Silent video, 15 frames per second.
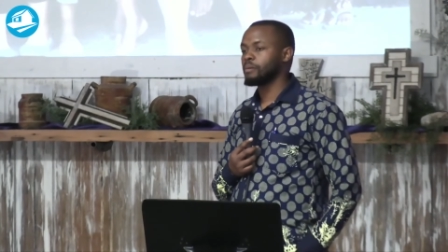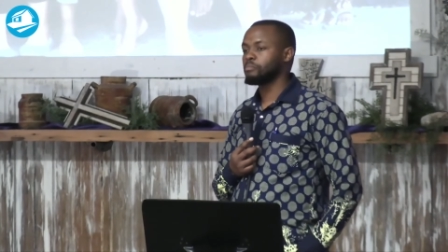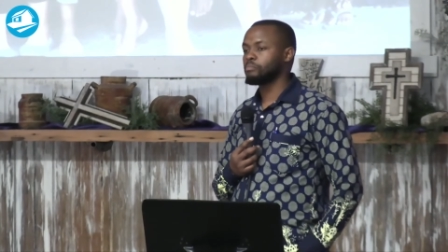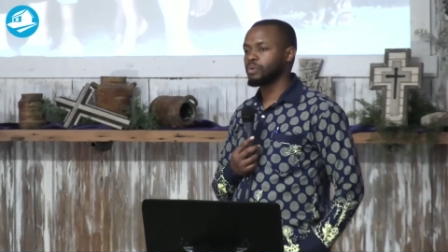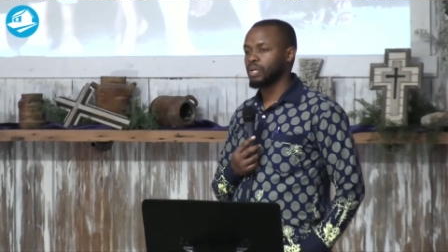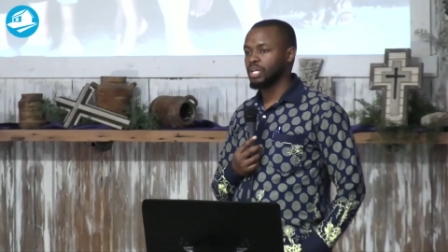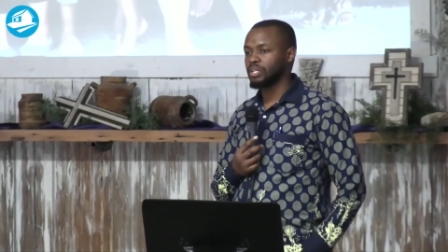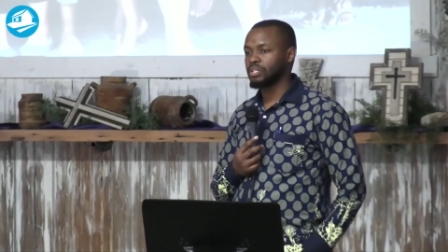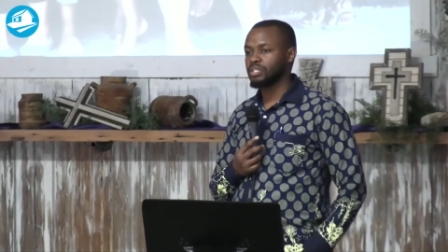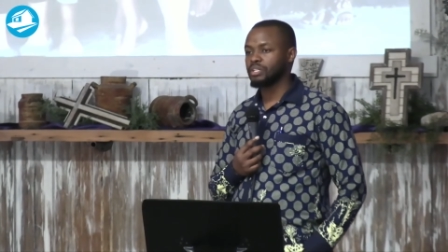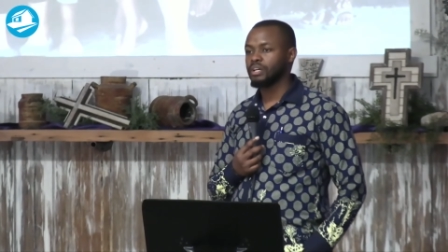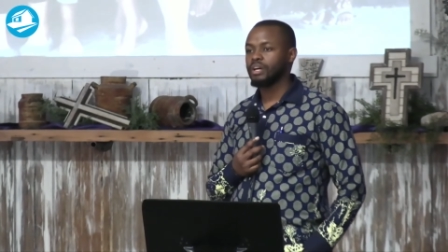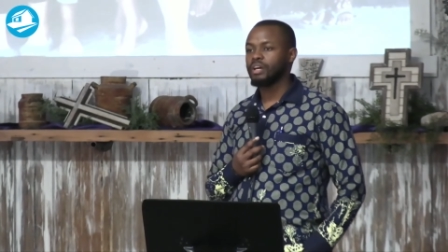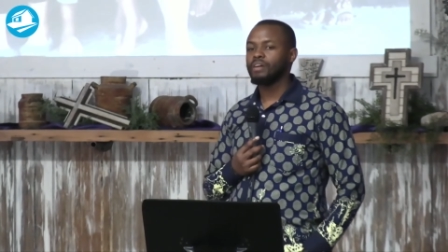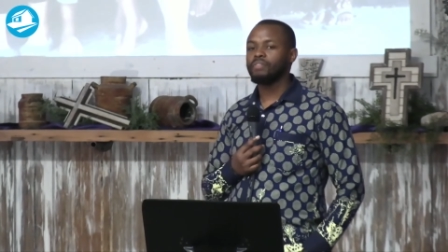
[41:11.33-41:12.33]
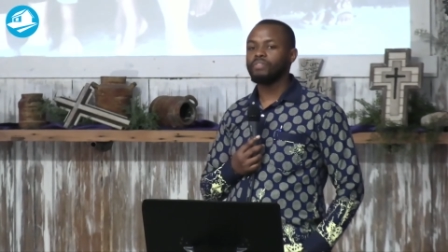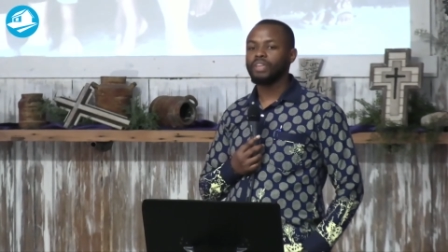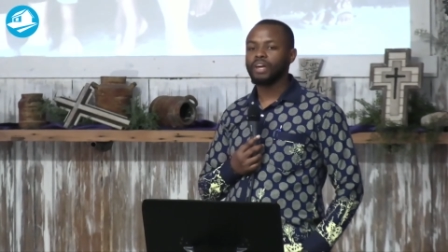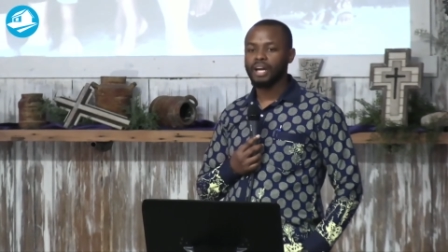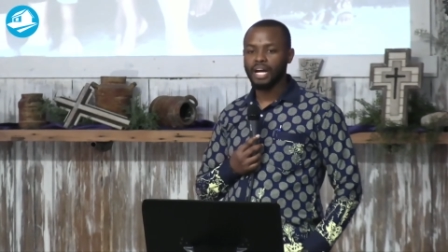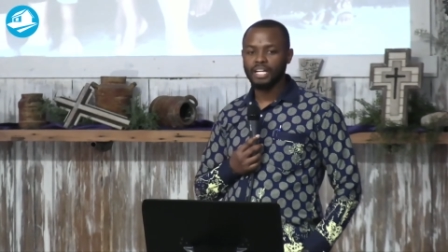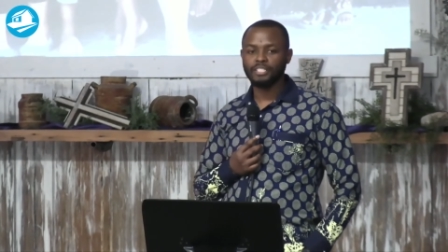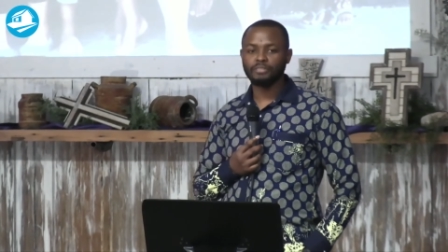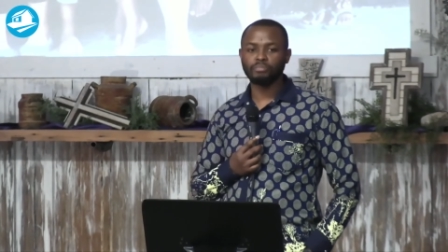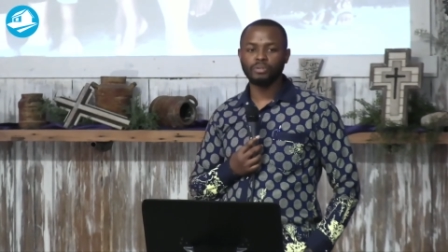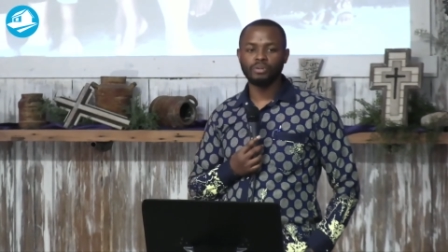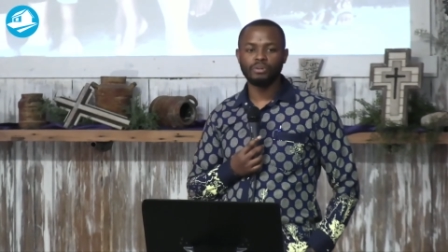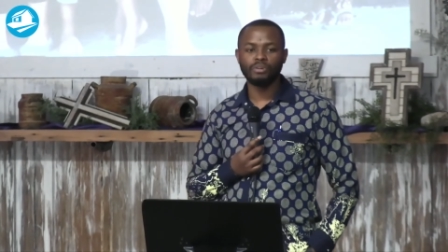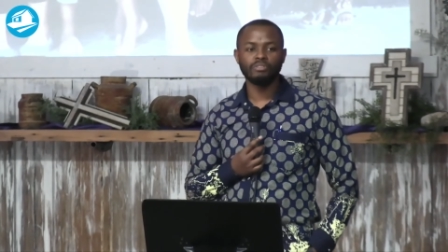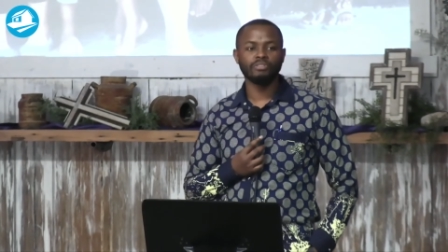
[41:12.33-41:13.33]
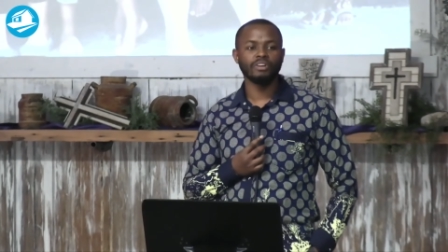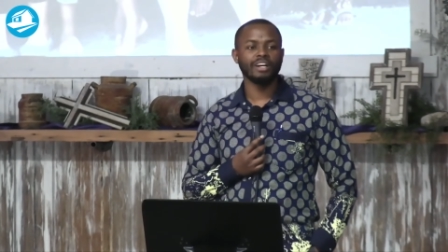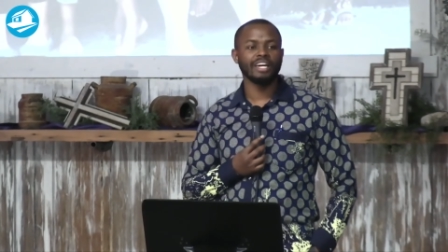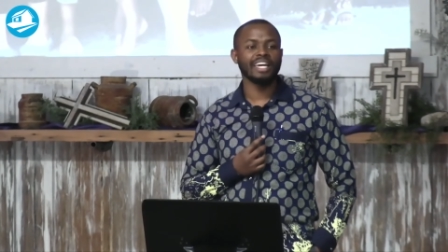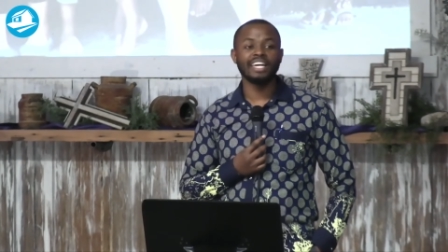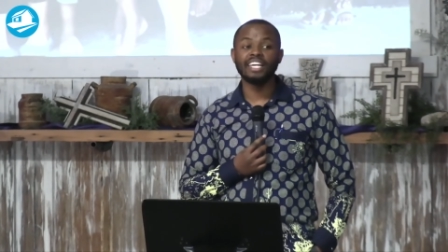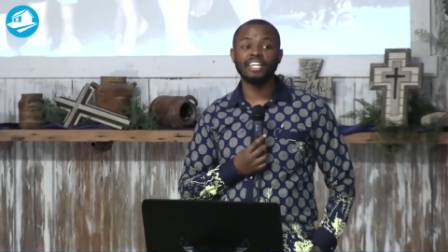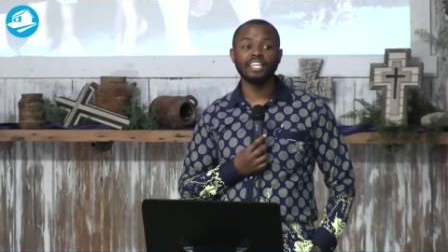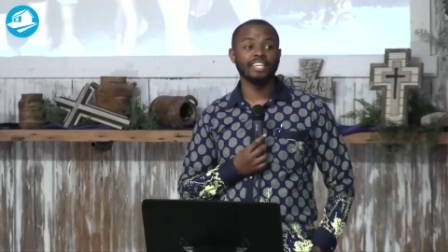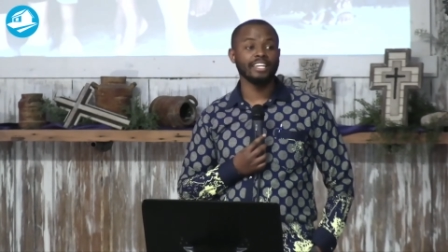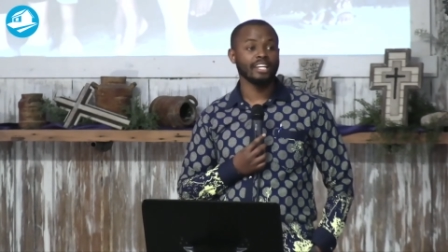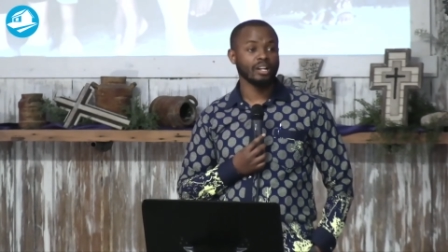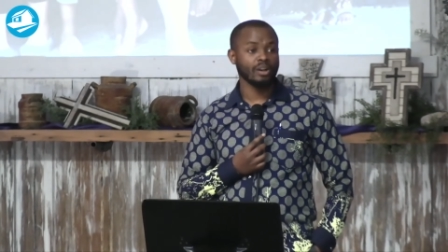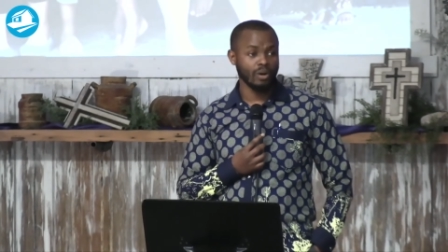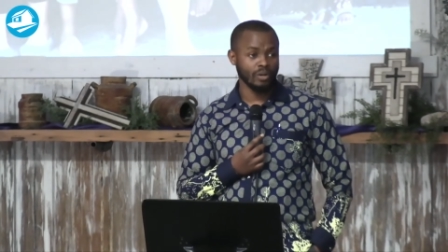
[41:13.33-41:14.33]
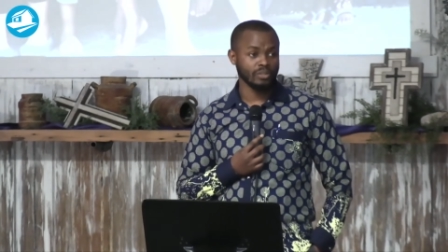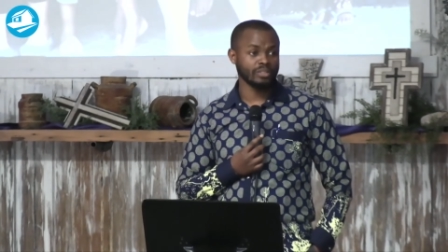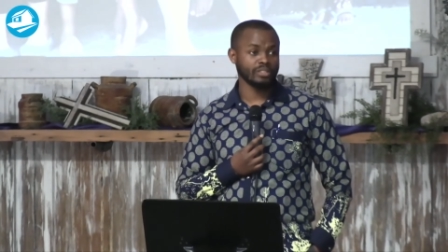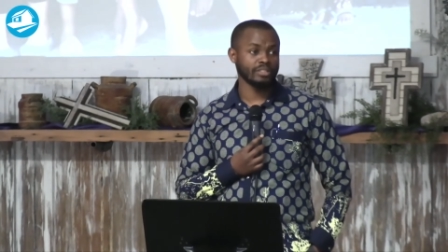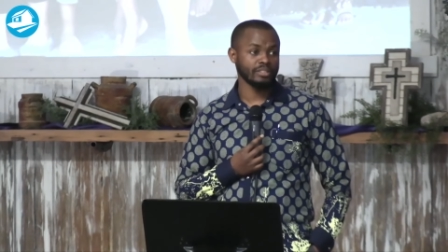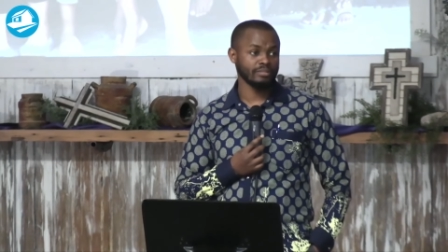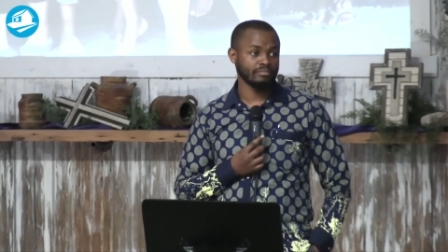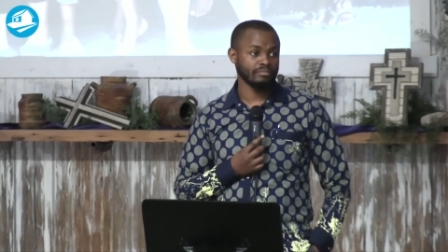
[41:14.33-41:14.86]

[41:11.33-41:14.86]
preach the gospel for any cost.